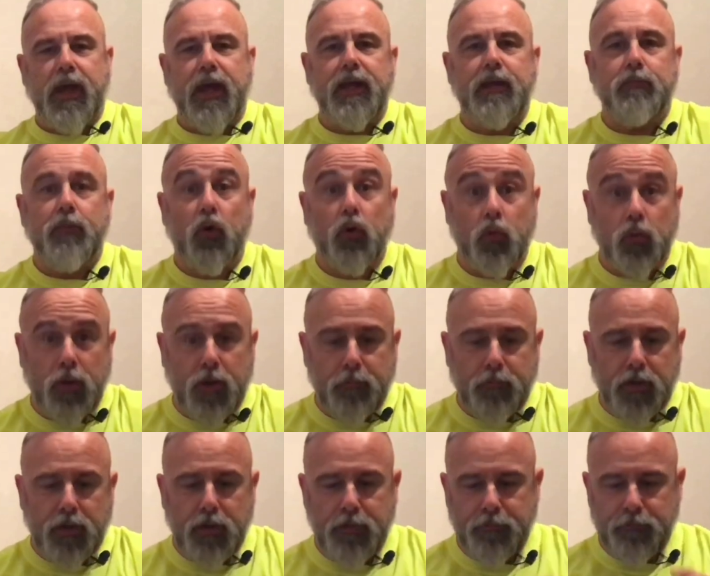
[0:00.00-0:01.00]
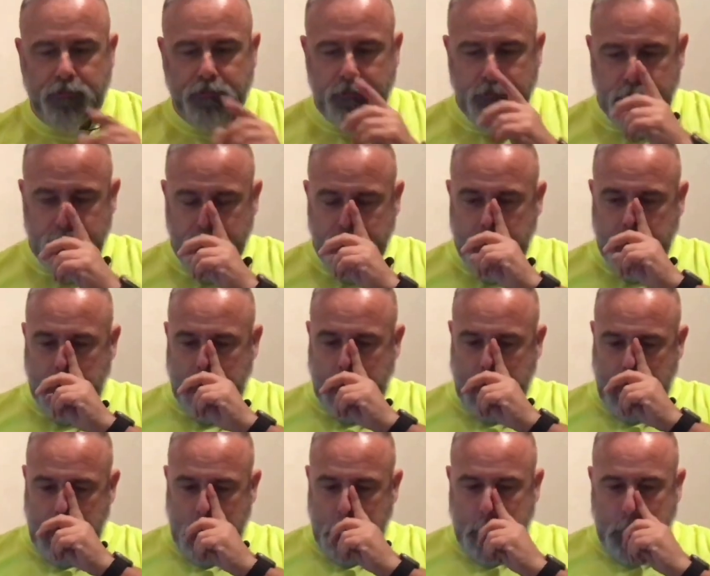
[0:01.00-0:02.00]
model number.
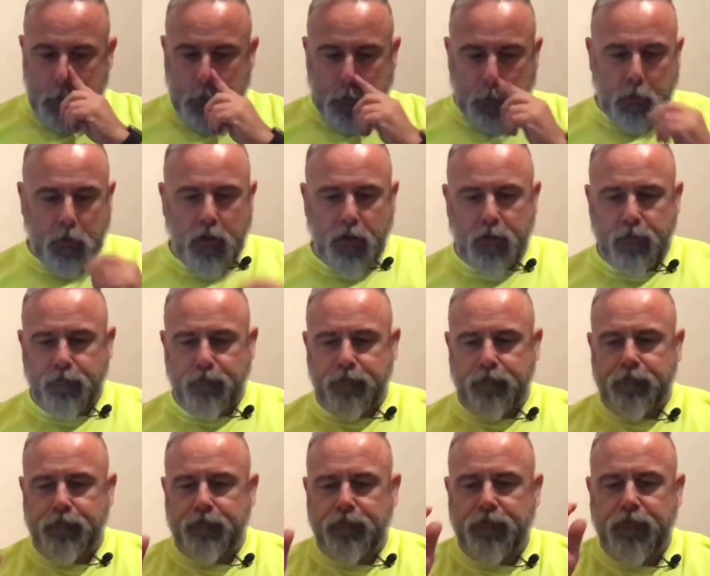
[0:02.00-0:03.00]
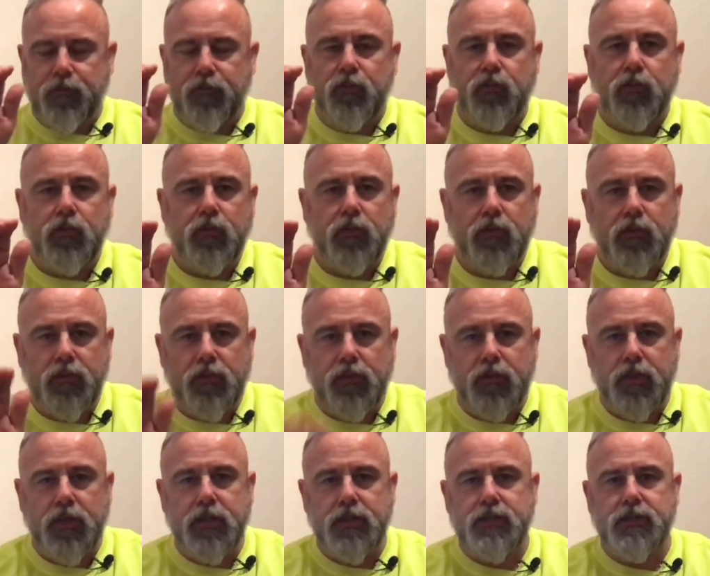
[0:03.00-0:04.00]
Right,
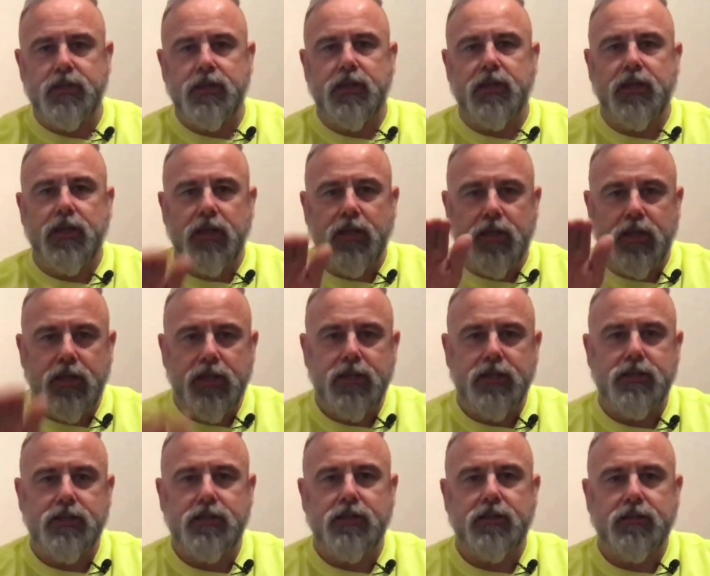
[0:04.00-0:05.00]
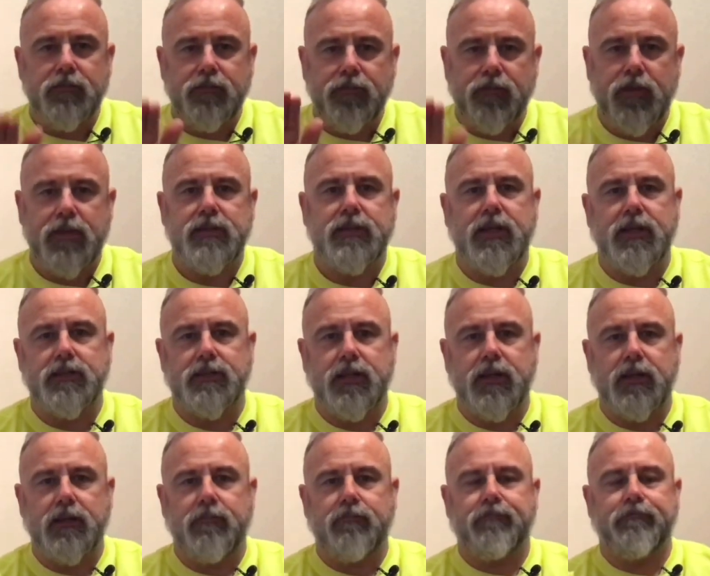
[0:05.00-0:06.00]
this is
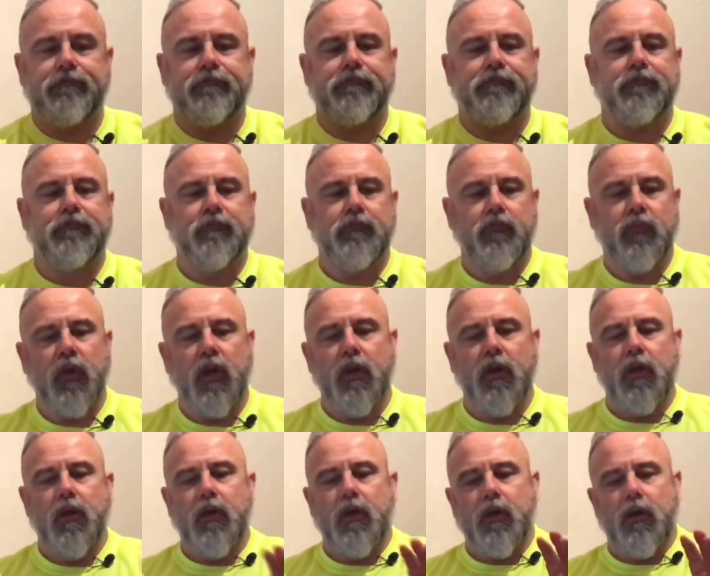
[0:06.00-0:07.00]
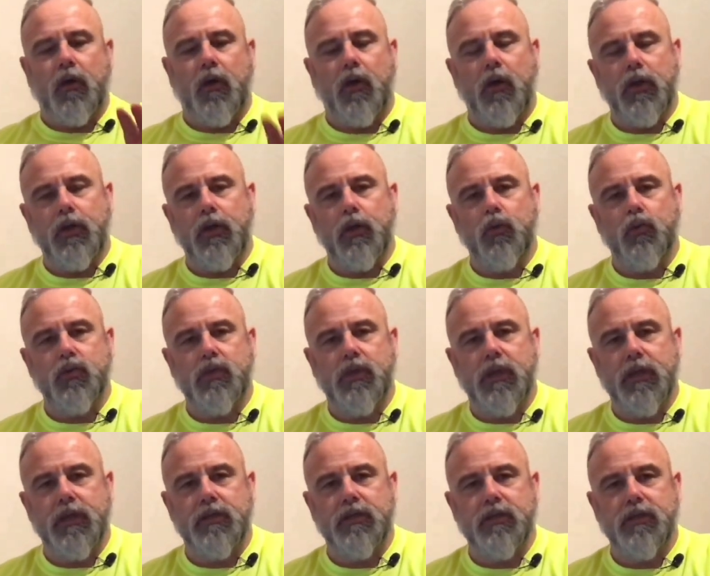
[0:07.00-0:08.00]
fantastic. I use
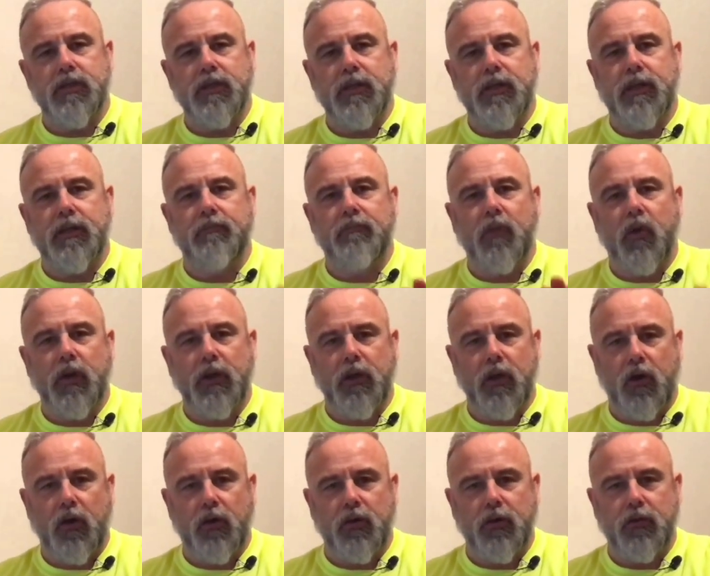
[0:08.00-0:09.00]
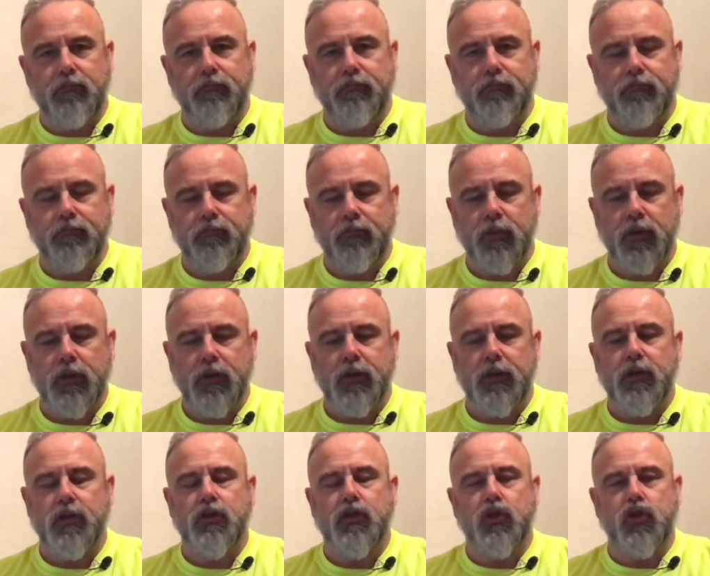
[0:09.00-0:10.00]
this in my garden
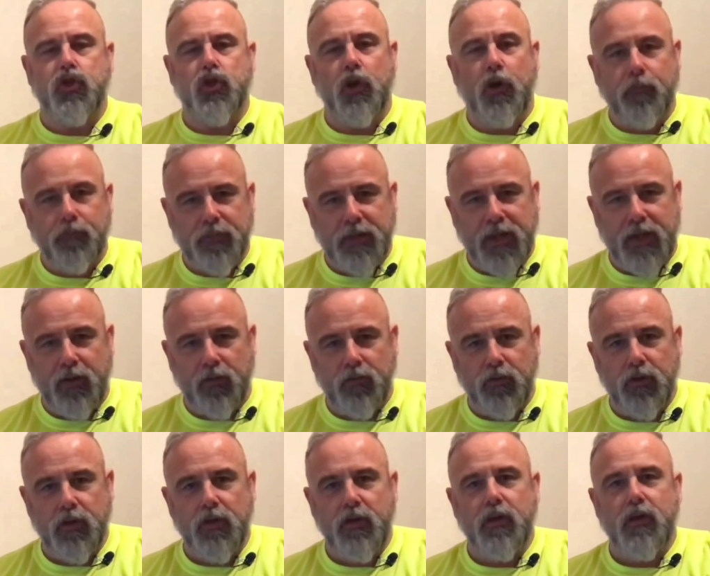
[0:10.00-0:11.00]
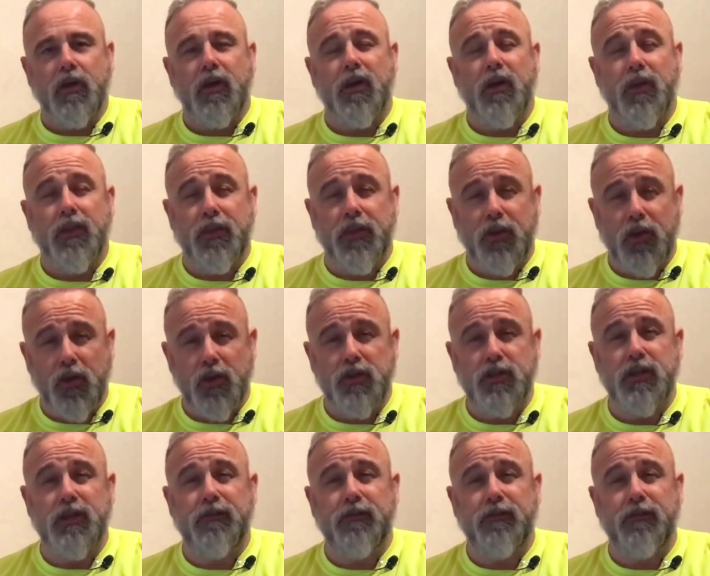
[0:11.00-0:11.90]
to chop down a 30